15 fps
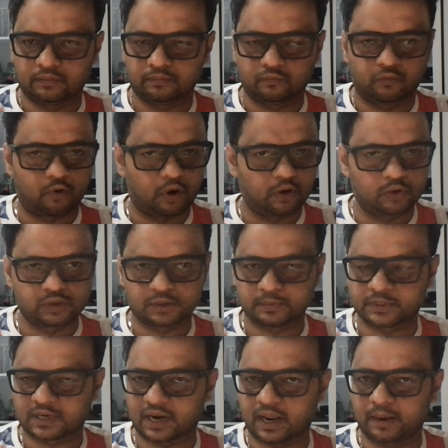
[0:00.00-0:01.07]
follow,
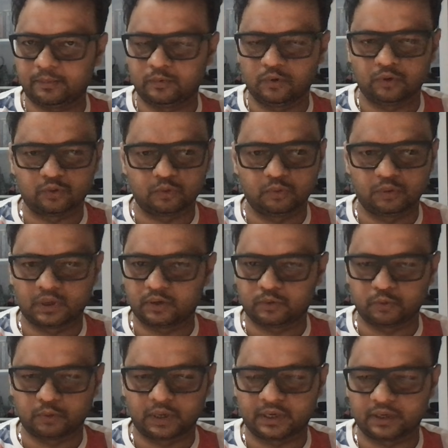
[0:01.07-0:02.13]
subscribe, no, to
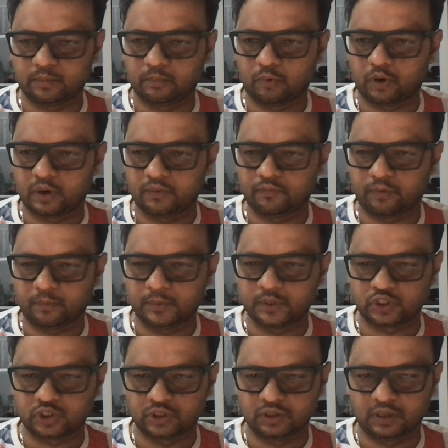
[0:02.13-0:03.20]
get in more
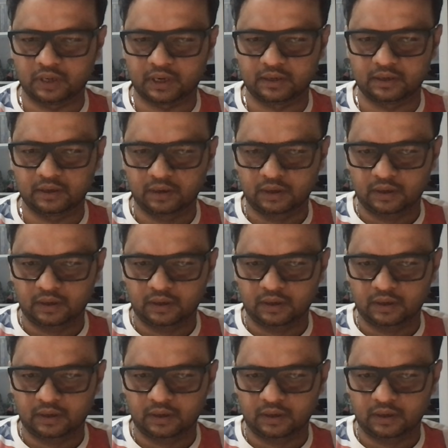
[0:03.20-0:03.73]
information, and